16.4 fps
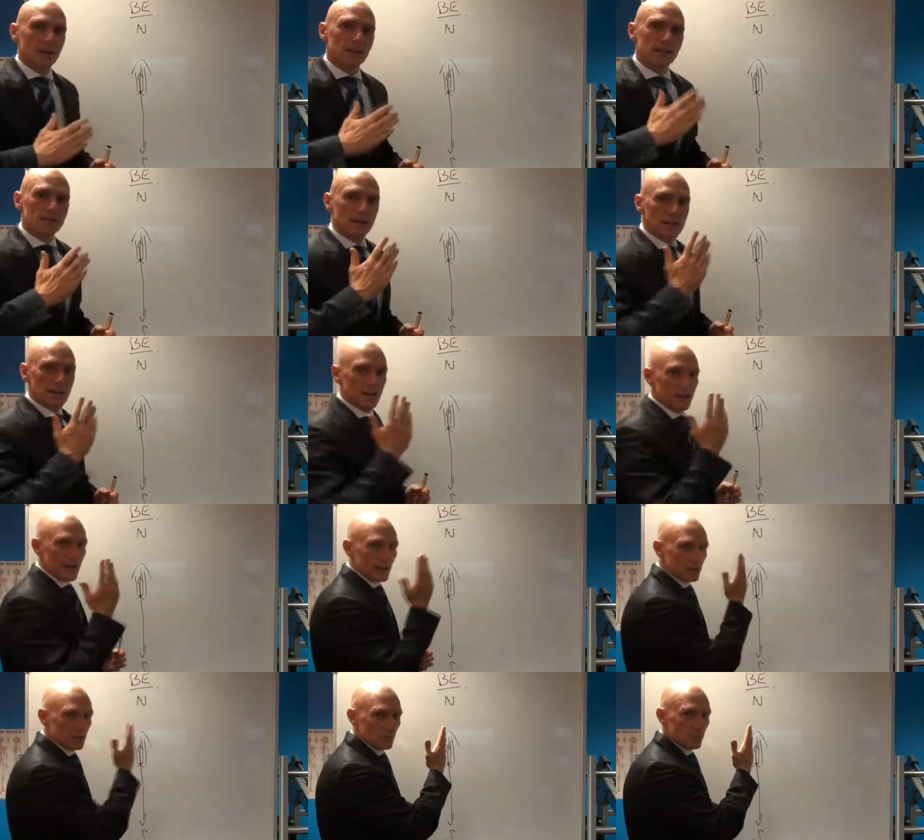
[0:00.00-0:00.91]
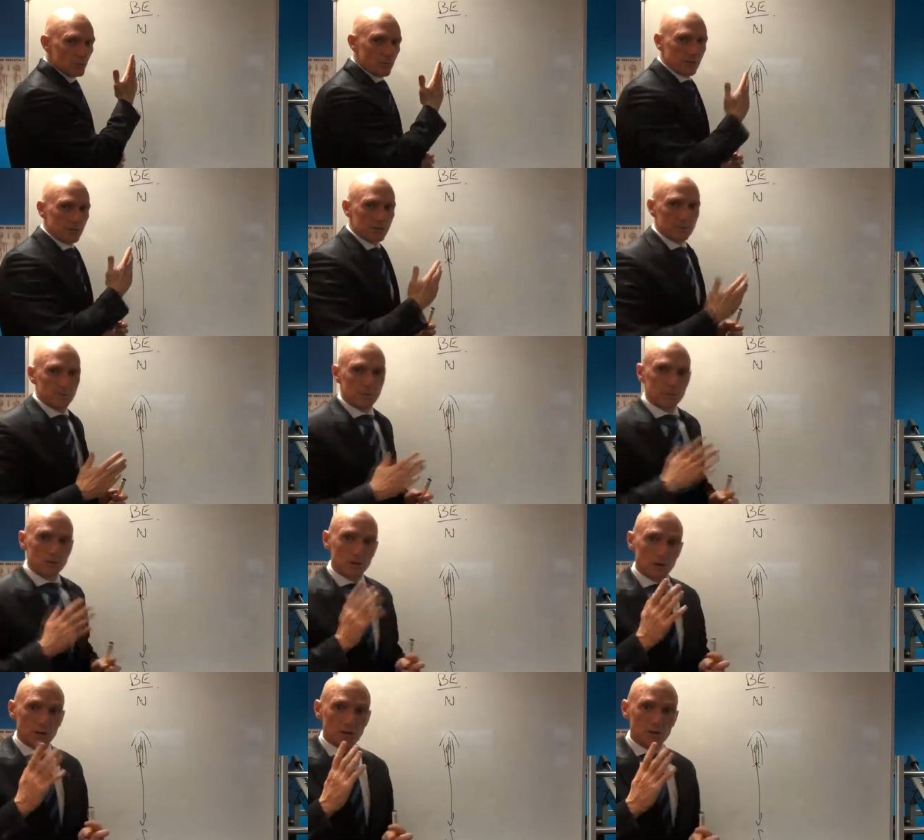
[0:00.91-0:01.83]
is a natural progression
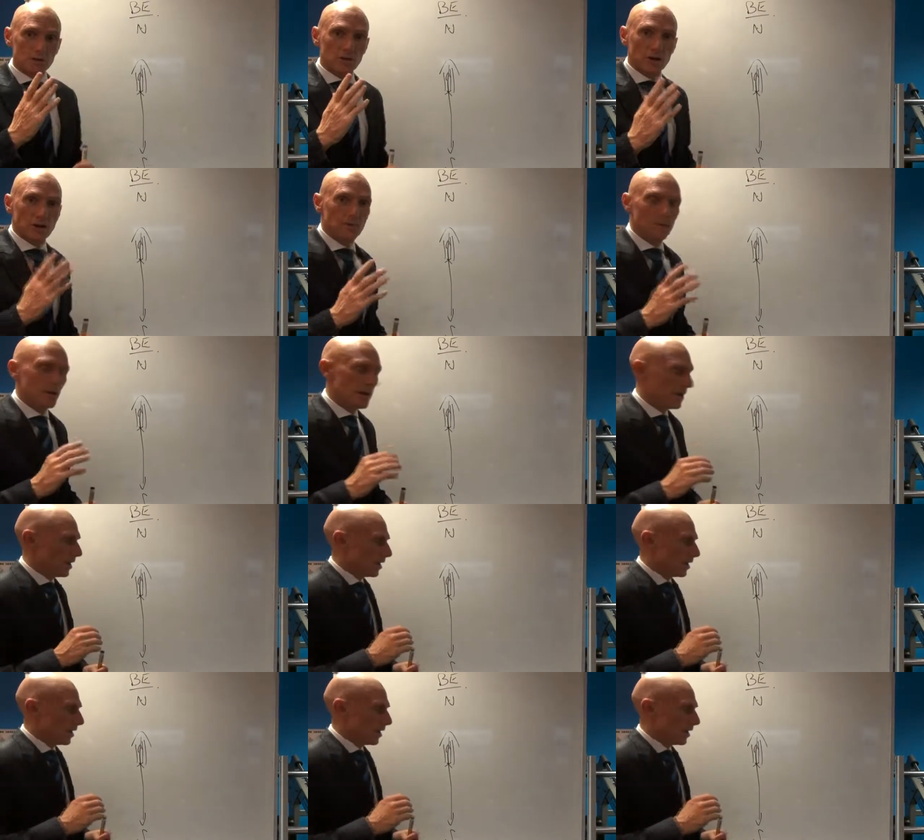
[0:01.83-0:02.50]
because a lot of time